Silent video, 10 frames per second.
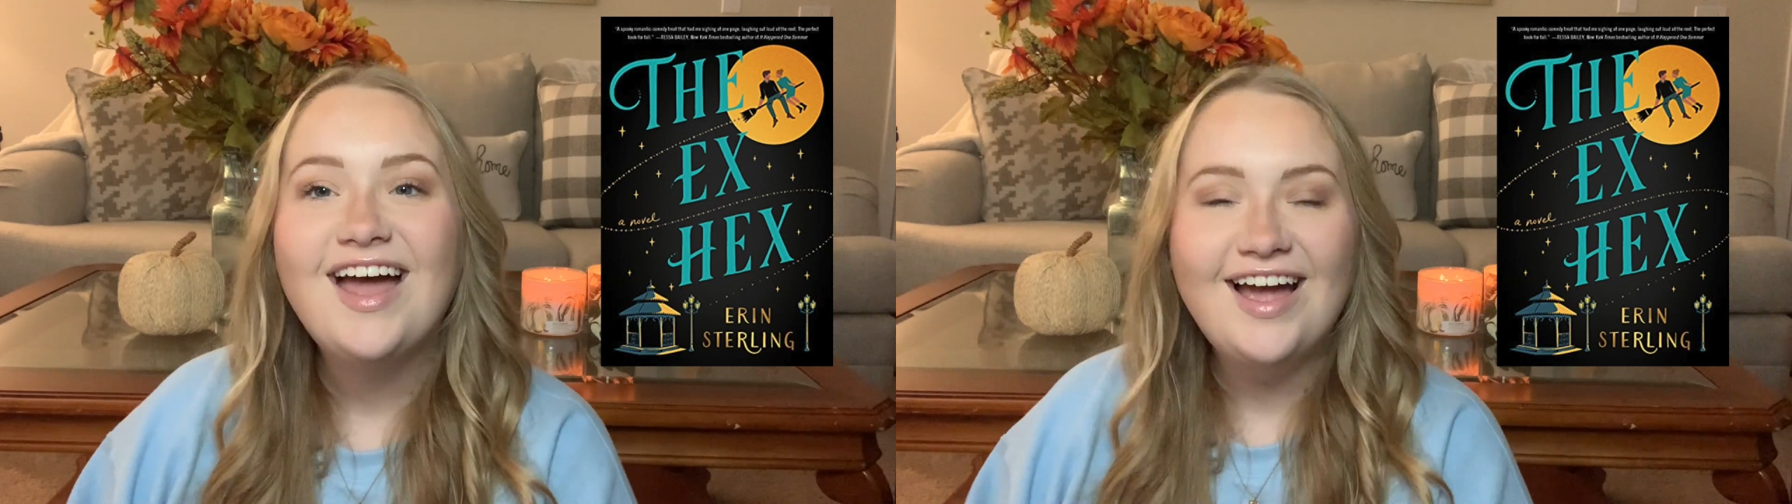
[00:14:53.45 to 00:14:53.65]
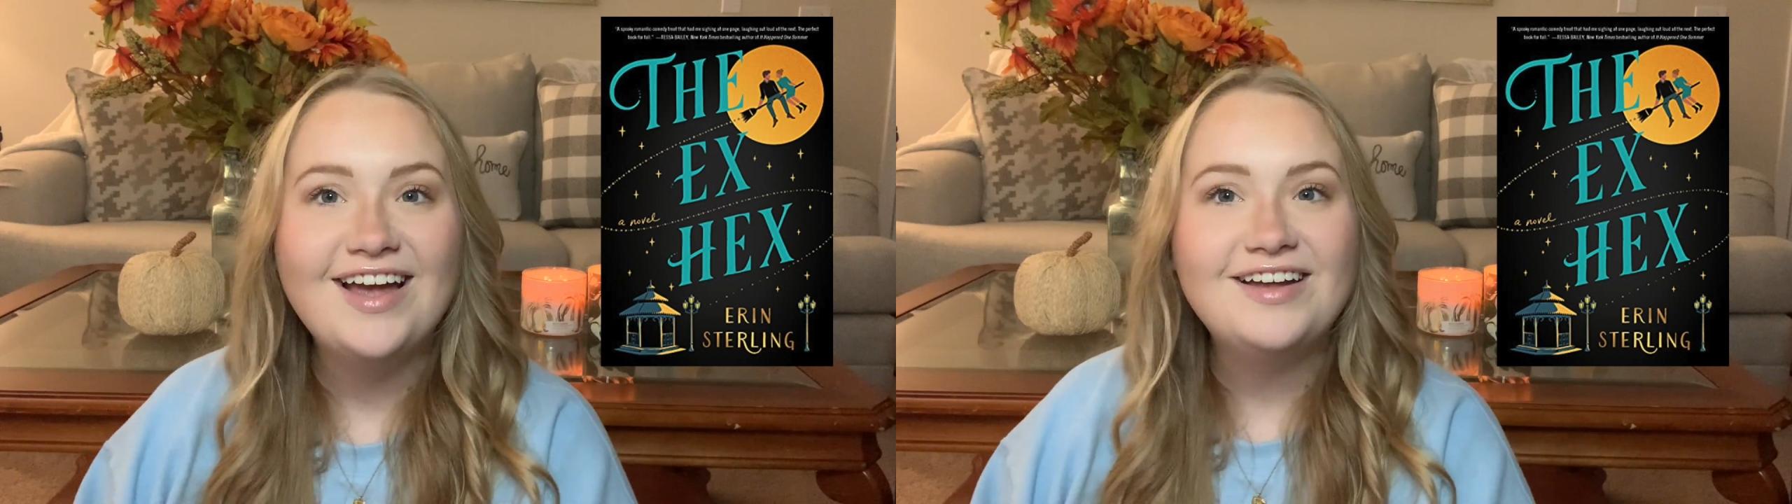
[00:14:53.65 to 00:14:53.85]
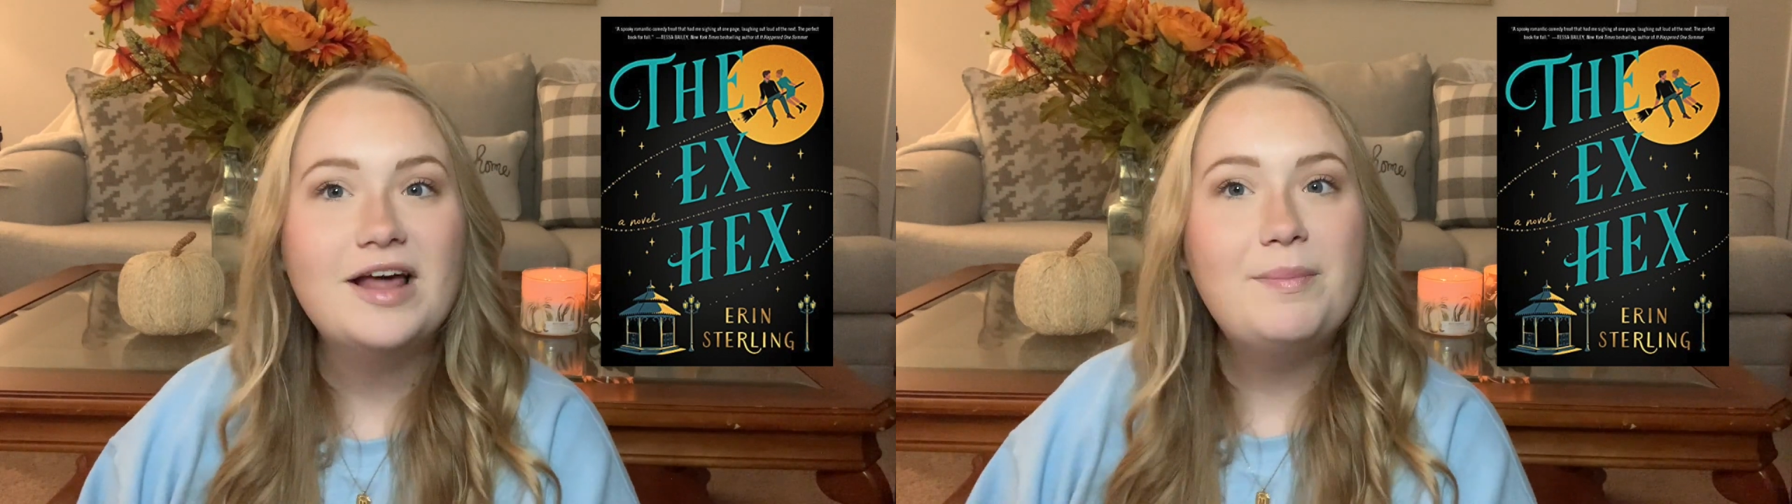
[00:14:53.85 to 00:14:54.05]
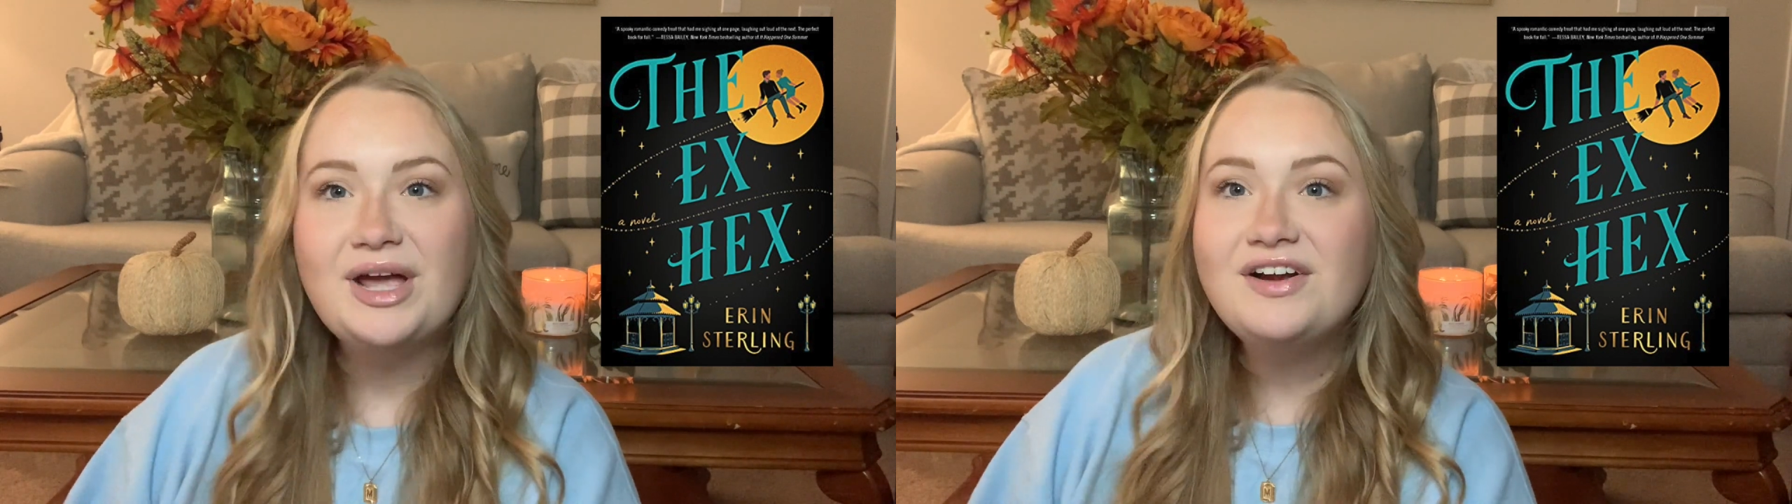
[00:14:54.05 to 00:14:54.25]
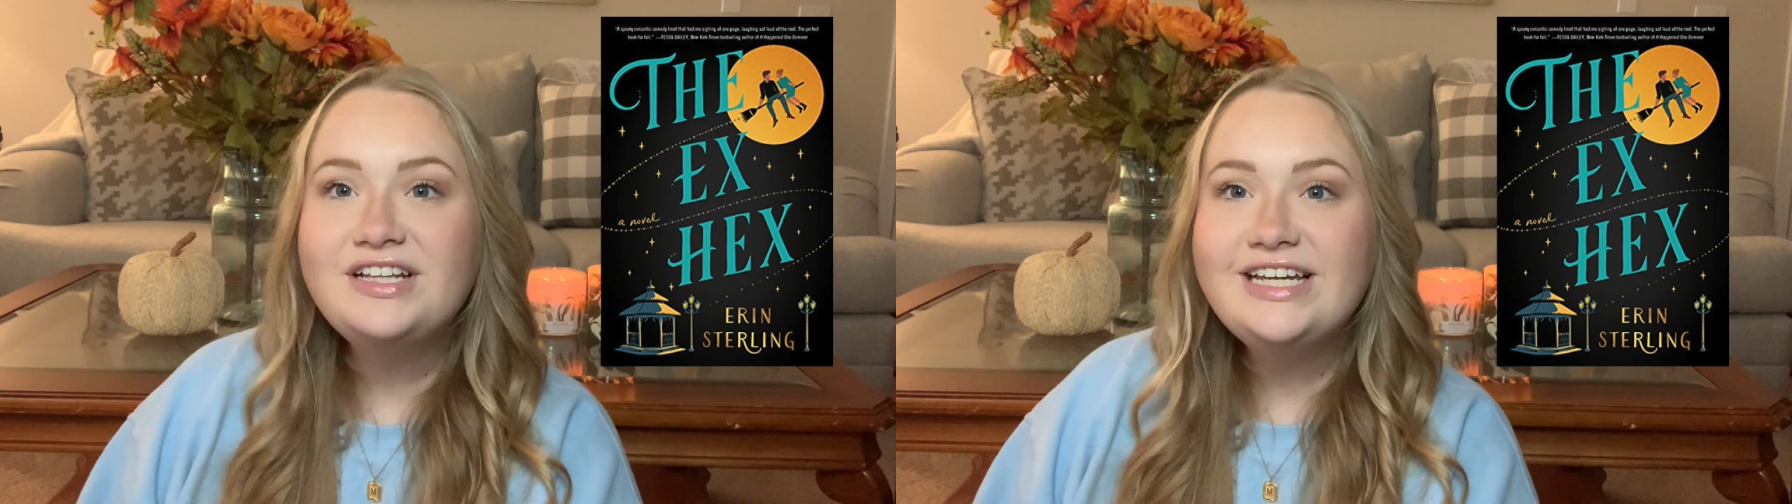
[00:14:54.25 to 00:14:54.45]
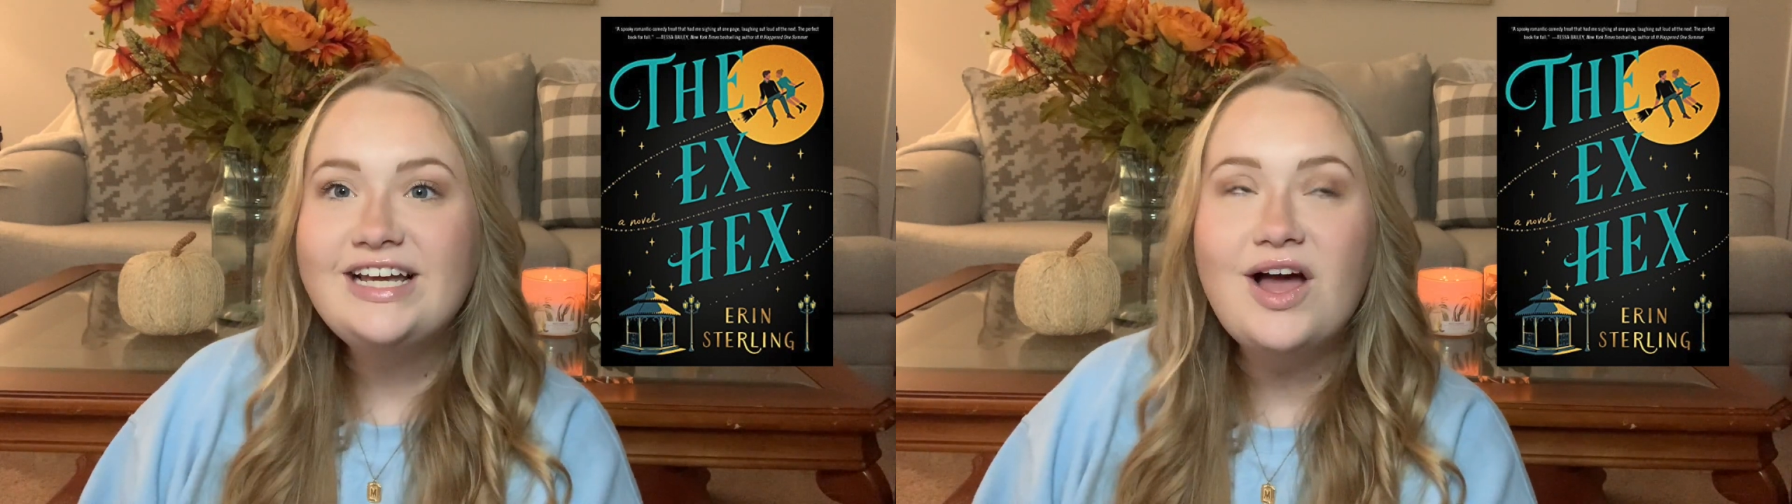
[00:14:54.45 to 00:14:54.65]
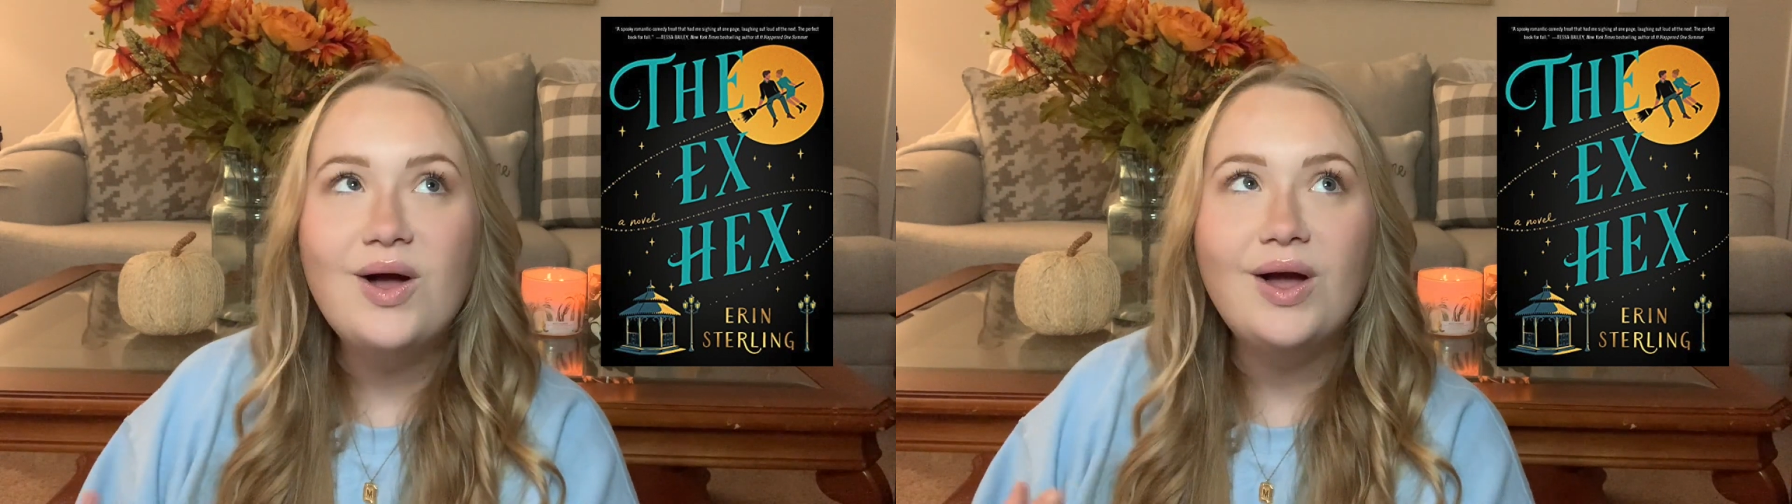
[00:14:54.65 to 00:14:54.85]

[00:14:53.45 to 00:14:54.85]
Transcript: and apparently